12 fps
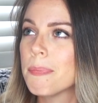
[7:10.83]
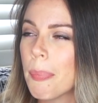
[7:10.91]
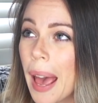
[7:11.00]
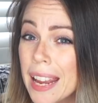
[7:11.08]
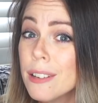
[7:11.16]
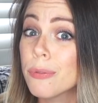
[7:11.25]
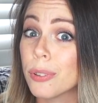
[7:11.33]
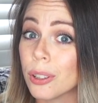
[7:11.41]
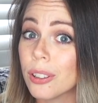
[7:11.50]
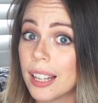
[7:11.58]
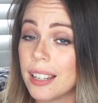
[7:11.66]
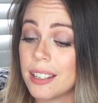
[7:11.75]

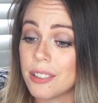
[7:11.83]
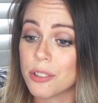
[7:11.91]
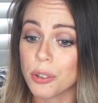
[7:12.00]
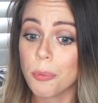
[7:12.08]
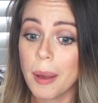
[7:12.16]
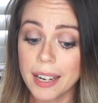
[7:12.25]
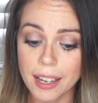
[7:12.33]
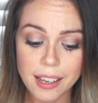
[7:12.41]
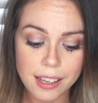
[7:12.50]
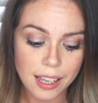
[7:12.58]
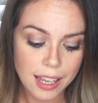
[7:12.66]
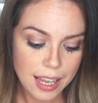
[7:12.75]
painful and
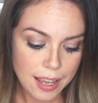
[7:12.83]
traumatic.